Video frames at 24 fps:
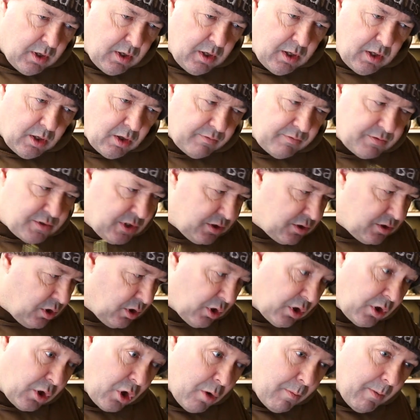and obviously it's
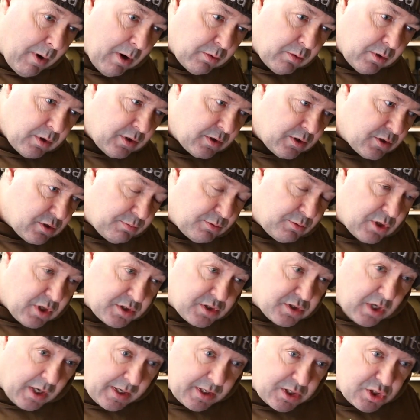going to come out,
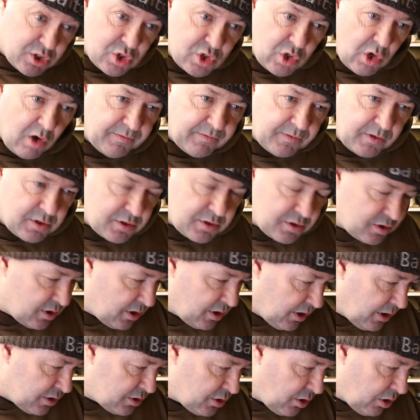it's at its softest,
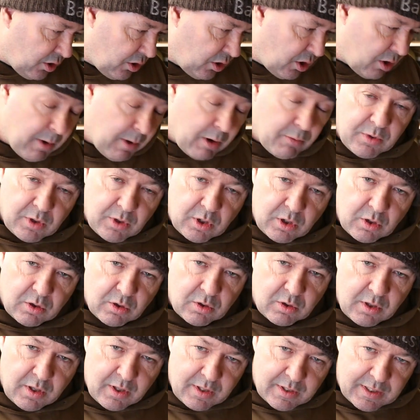and it's going to come out the
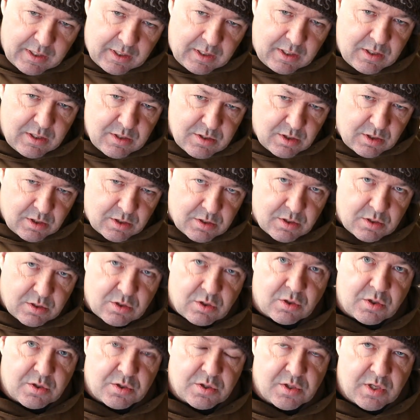gun the easiest. It's
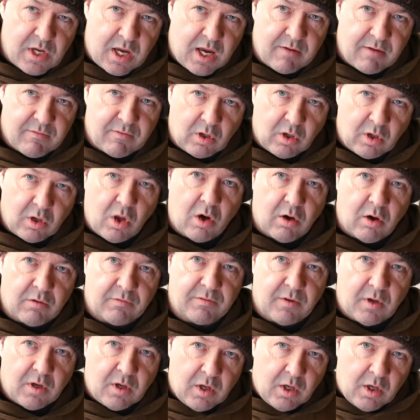going to save a
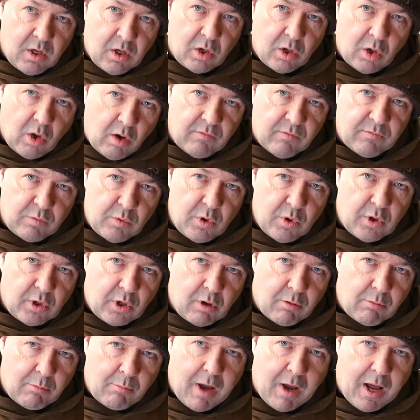lot of work
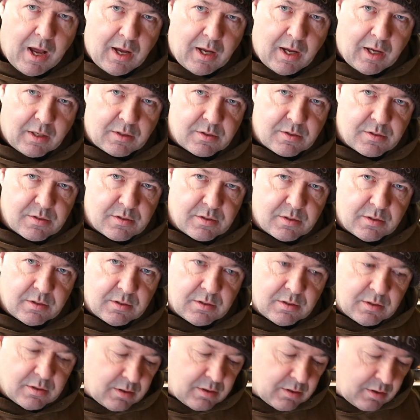on my hands.
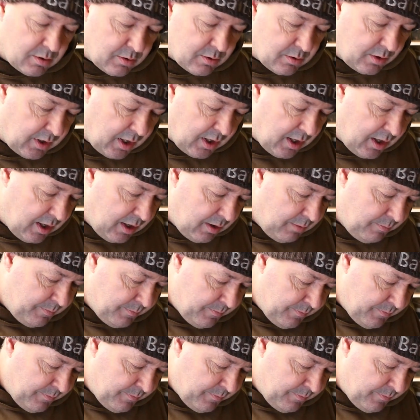Okay,